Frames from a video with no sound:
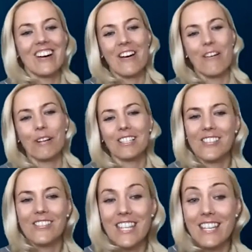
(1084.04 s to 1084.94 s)
what do
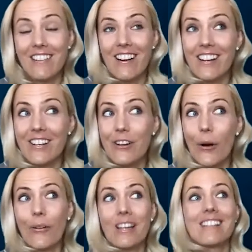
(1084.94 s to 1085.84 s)
you think? Are you
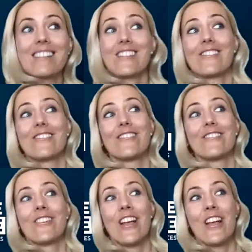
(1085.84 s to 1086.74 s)
going
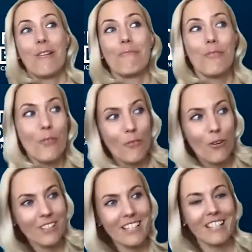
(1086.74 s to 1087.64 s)
to move
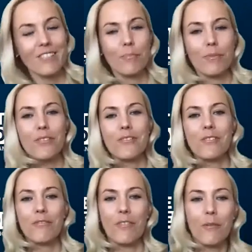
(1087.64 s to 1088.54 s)
all the
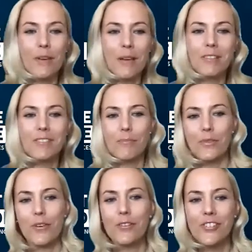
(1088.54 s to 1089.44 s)

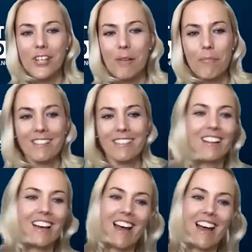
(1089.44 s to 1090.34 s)
entrepreneurship and
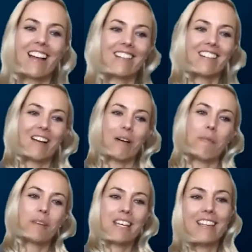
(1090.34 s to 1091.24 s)

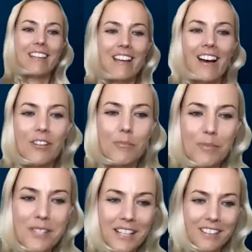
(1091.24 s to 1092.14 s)
be
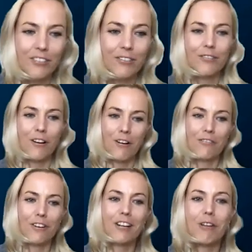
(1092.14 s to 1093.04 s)
100%
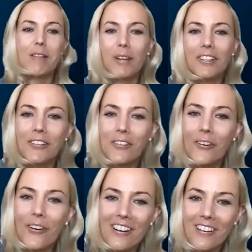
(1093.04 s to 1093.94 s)
of a grandmother,
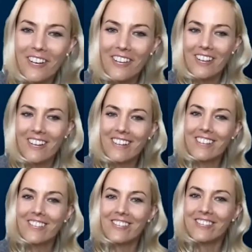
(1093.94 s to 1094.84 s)

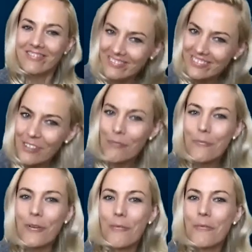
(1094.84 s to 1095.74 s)
or
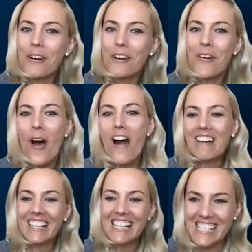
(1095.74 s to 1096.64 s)
where your
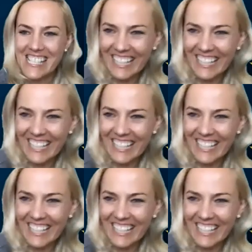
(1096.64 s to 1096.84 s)
heart is?